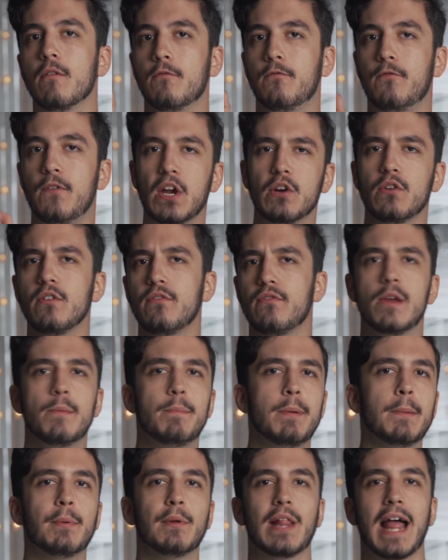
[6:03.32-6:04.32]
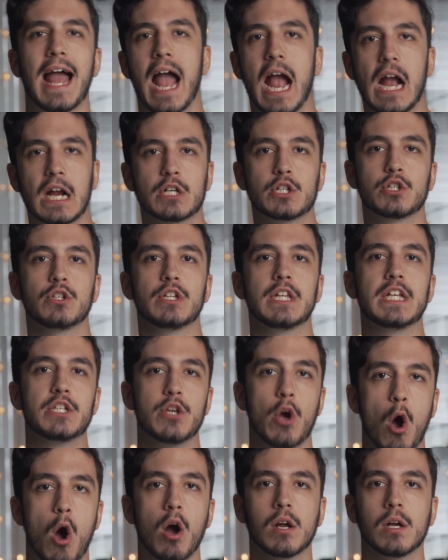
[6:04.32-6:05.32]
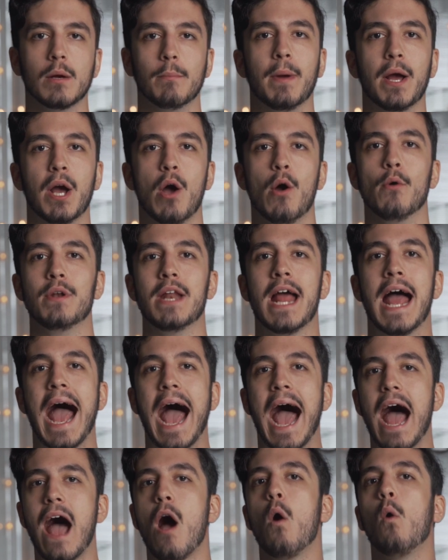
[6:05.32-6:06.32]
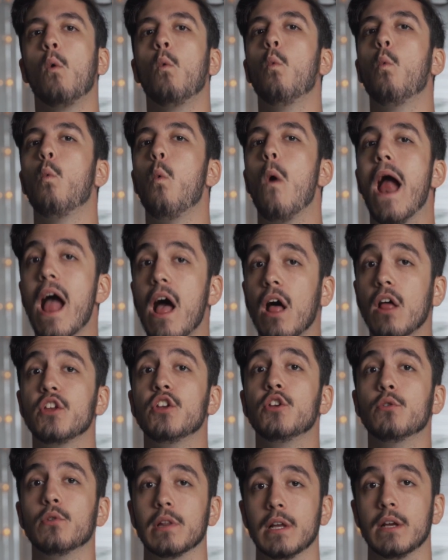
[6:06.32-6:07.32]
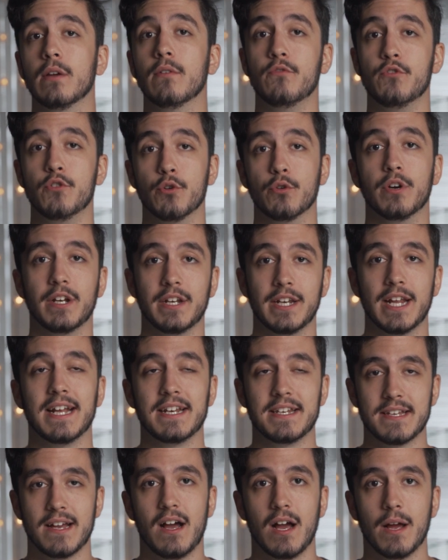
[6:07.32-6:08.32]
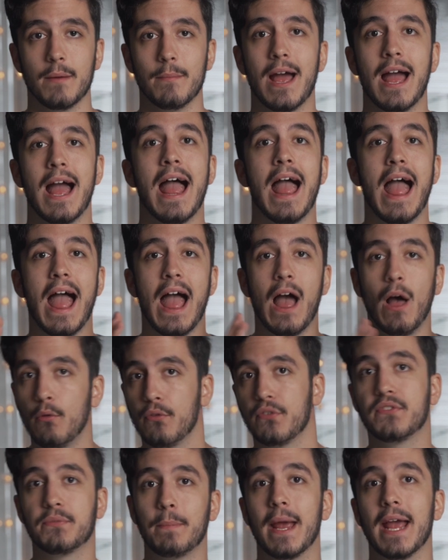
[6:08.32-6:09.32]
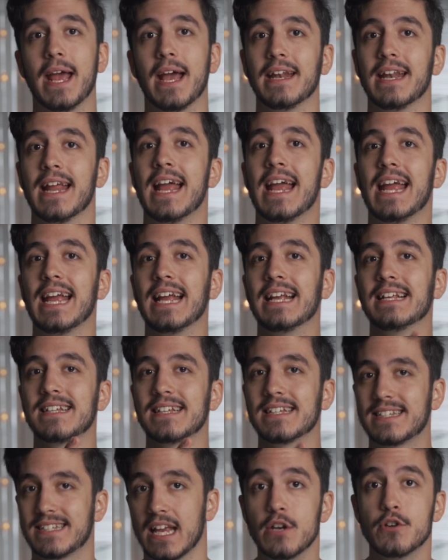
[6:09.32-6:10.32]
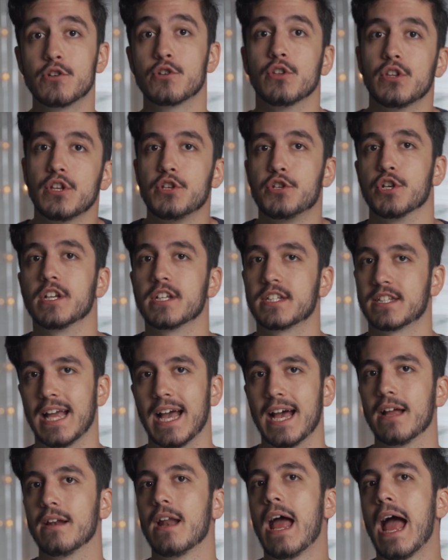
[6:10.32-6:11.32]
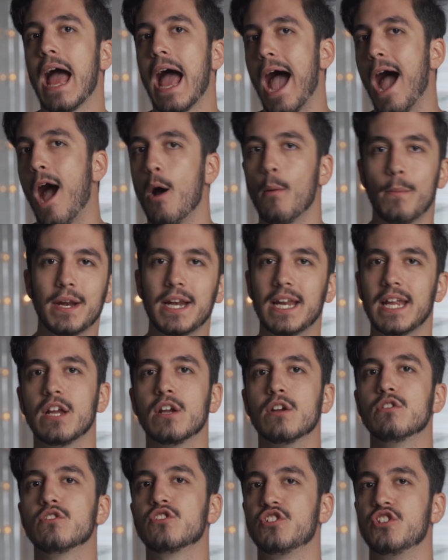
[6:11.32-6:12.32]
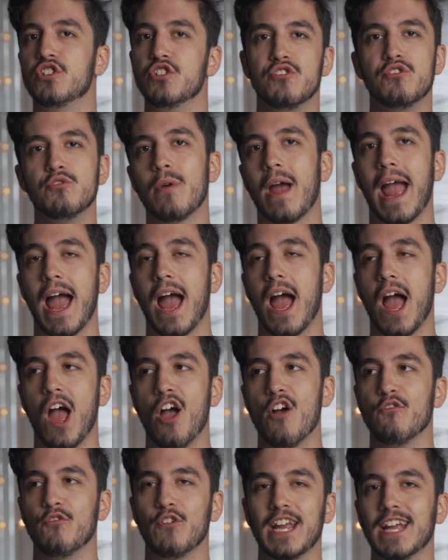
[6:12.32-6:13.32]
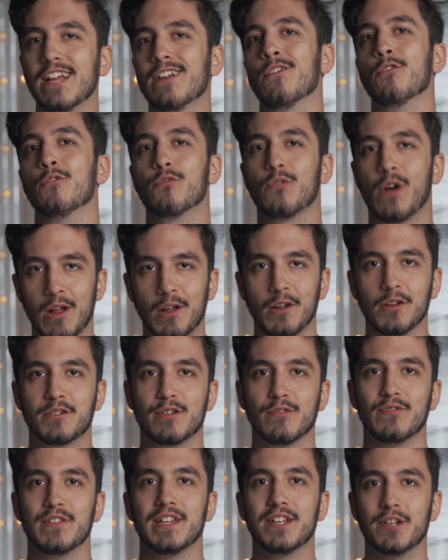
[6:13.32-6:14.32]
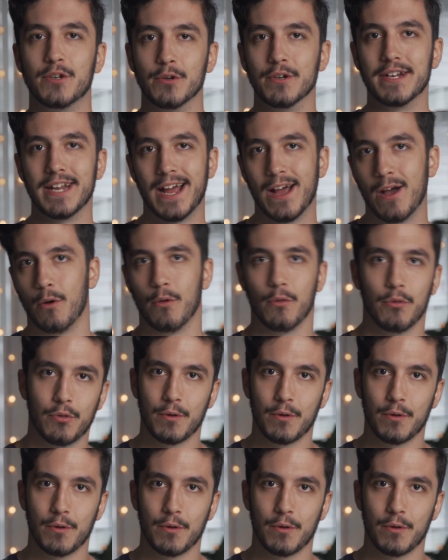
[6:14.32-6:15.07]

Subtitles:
very few people actually talk about how well you live during that time. Health span is essentially just that. How many years do you have in relatively good health?